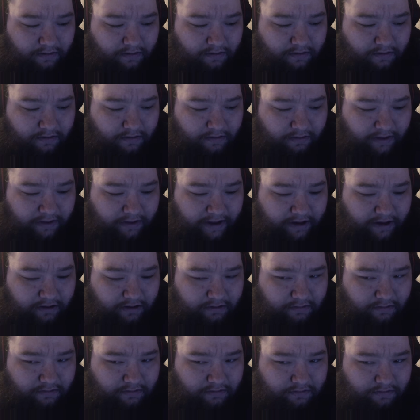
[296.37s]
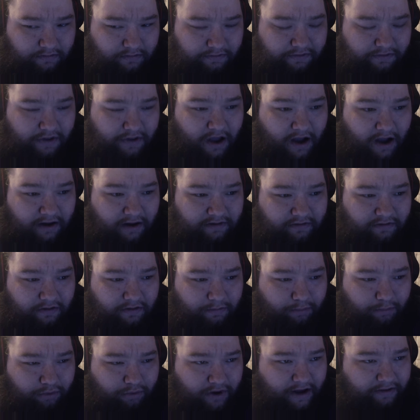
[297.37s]
like knocked the
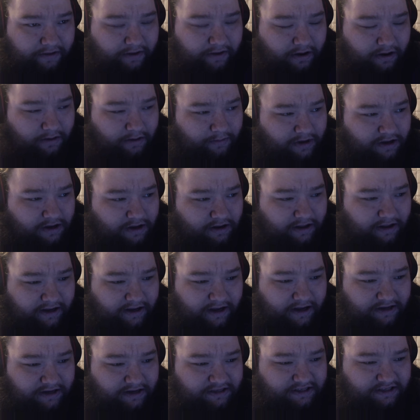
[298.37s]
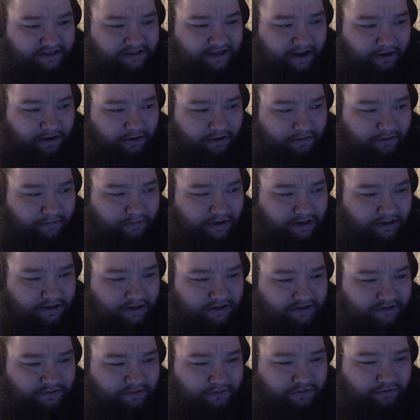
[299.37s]
breath out of me and like kind of scared me
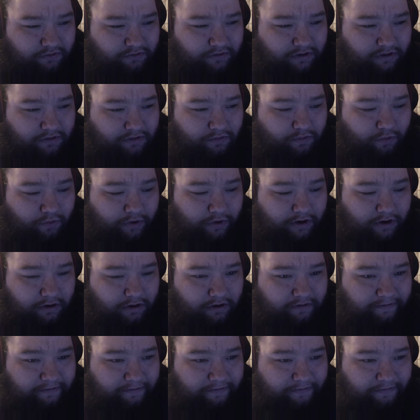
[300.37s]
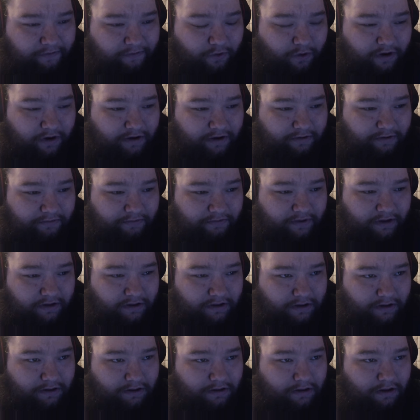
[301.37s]
because it was a really weird foreign
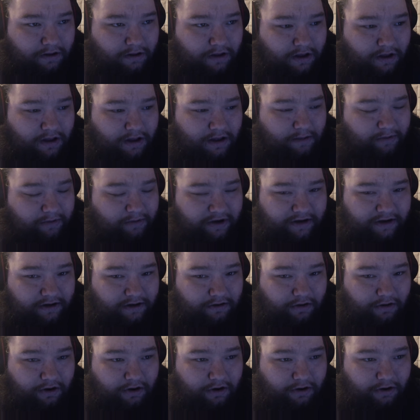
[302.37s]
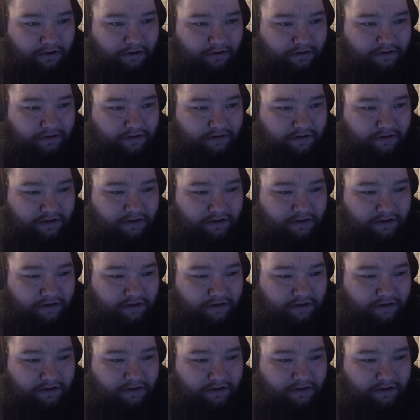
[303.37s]
feeling, but it didn't hurt. It